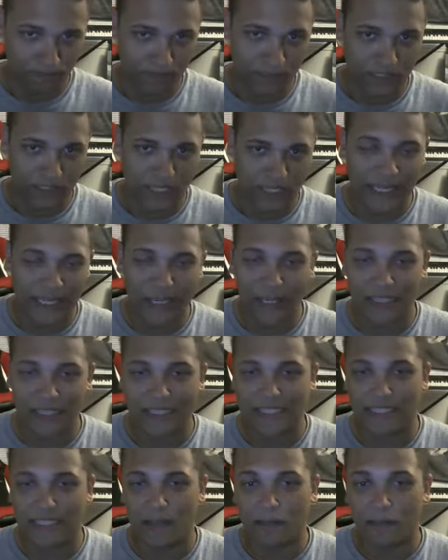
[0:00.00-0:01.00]
to get on
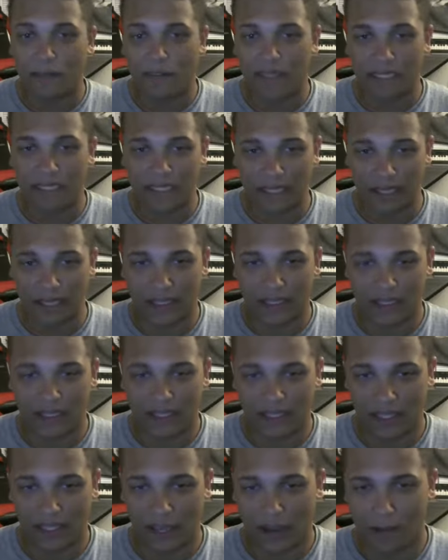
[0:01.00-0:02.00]
some of these
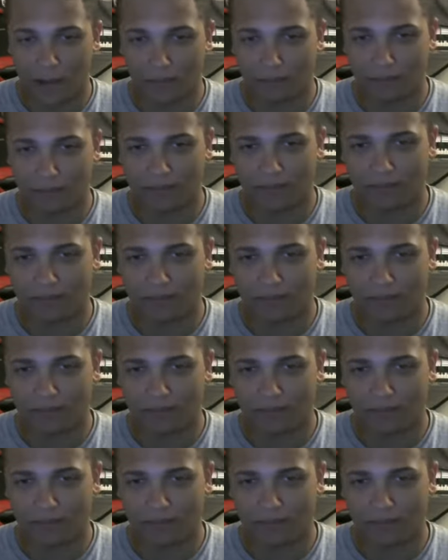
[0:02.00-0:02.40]
lists um,